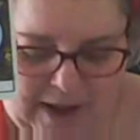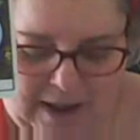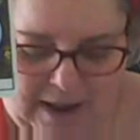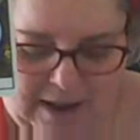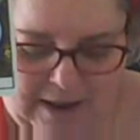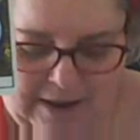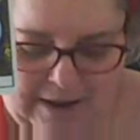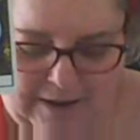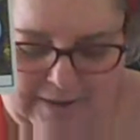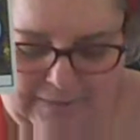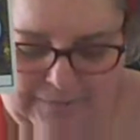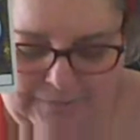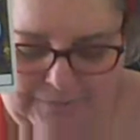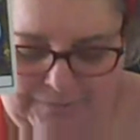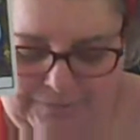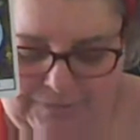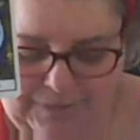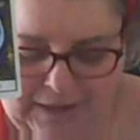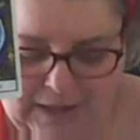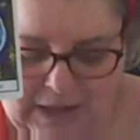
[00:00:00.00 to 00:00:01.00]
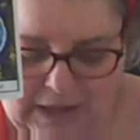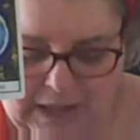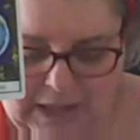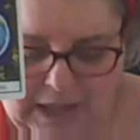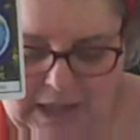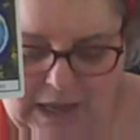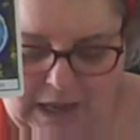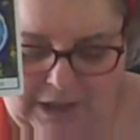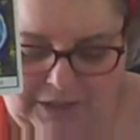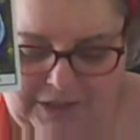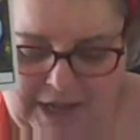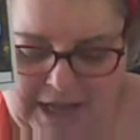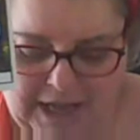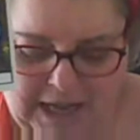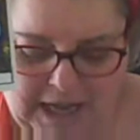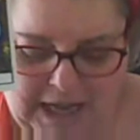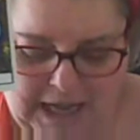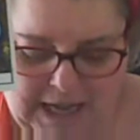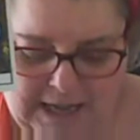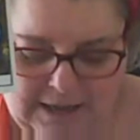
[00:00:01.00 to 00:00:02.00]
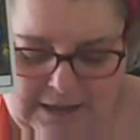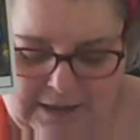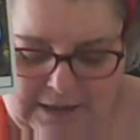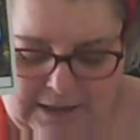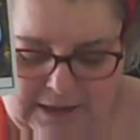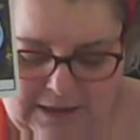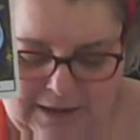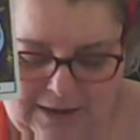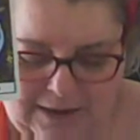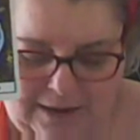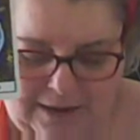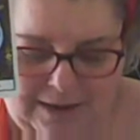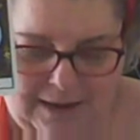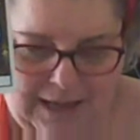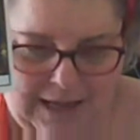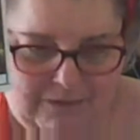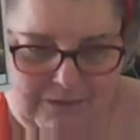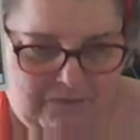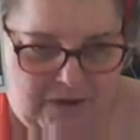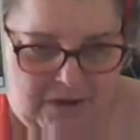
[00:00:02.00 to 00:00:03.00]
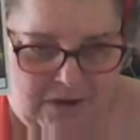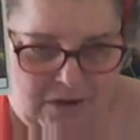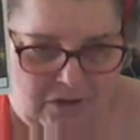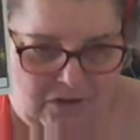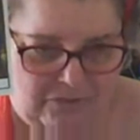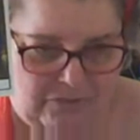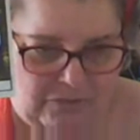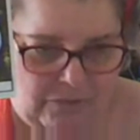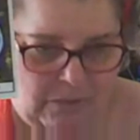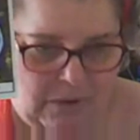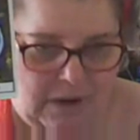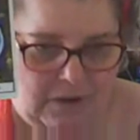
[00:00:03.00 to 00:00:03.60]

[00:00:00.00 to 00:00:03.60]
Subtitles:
I think he's leaving those for a while.